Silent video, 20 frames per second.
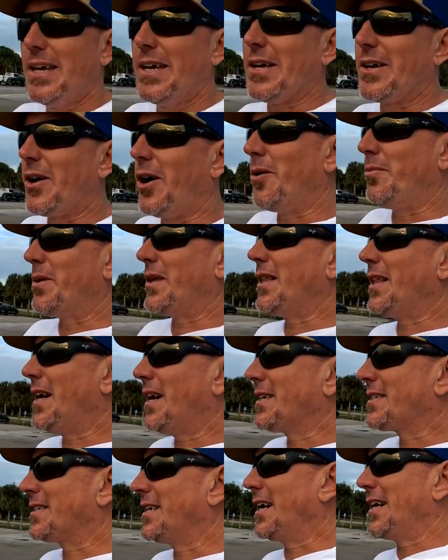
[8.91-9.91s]
he called me
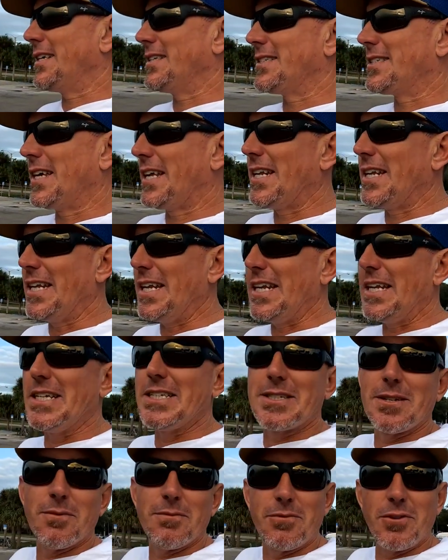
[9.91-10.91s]
last night and said he
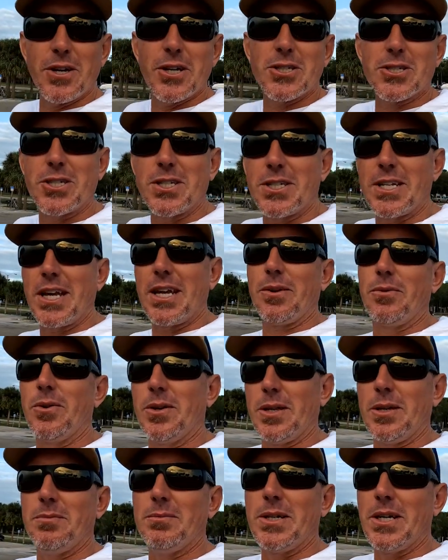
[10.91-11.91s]
needed some fish to take
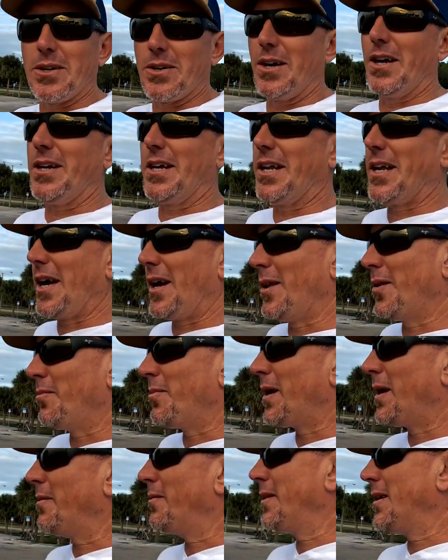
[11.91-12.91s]
with him deer hunting in
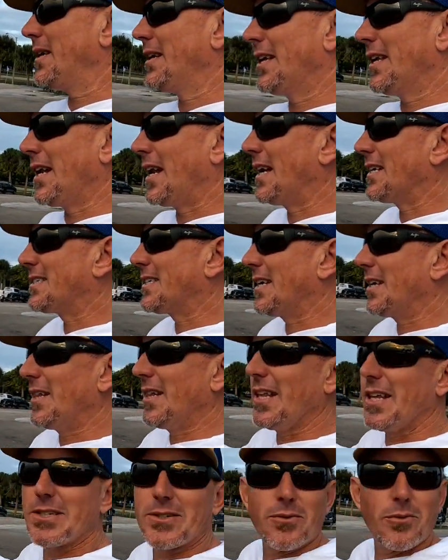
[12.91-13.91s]
Alabama. And I
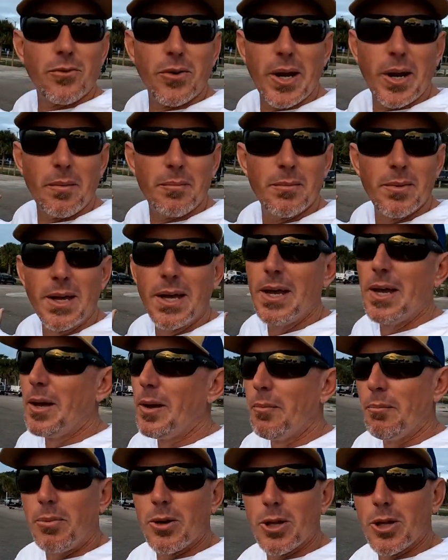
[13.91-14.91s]
said, let's rip.
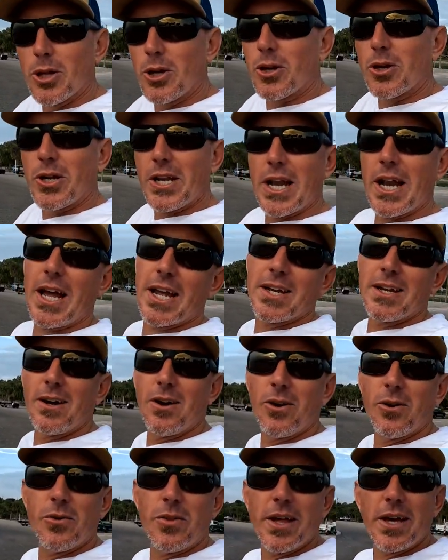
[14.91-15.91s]
But little did I
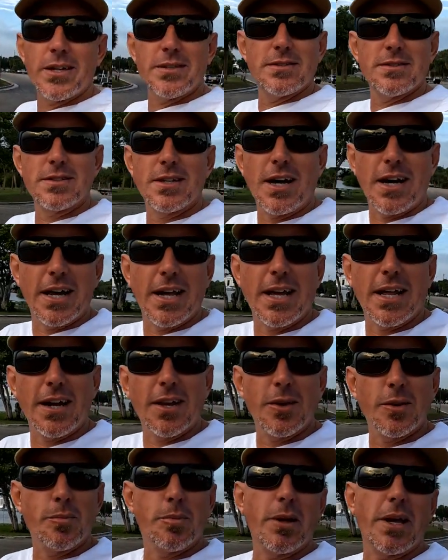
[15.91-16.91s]
know that God had
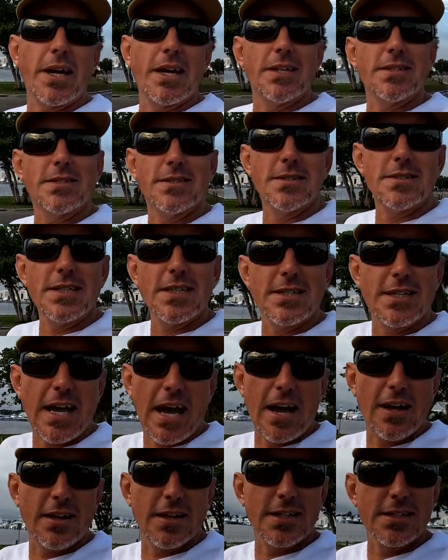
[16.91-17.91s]
other plans. It's
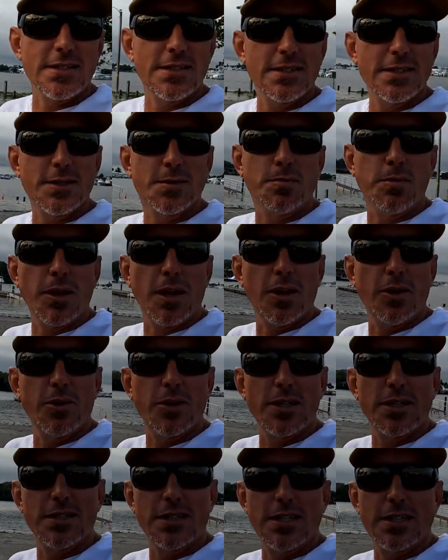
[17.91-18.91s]
howling, it's
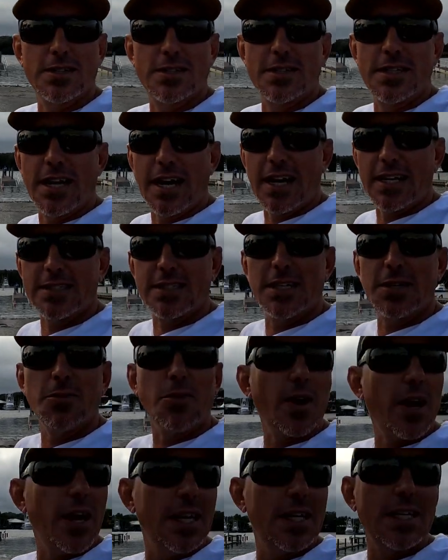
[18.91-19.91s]
blowing, it's nasty,
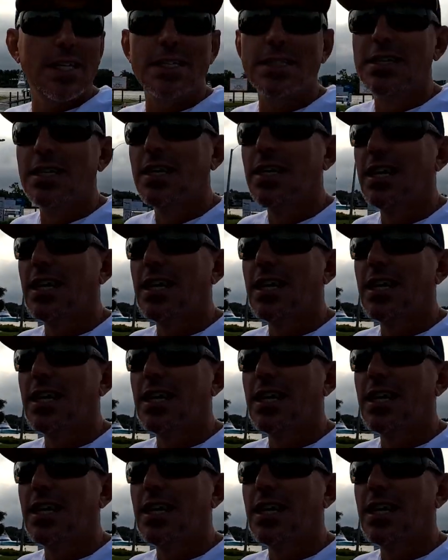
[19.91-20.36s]
rainy,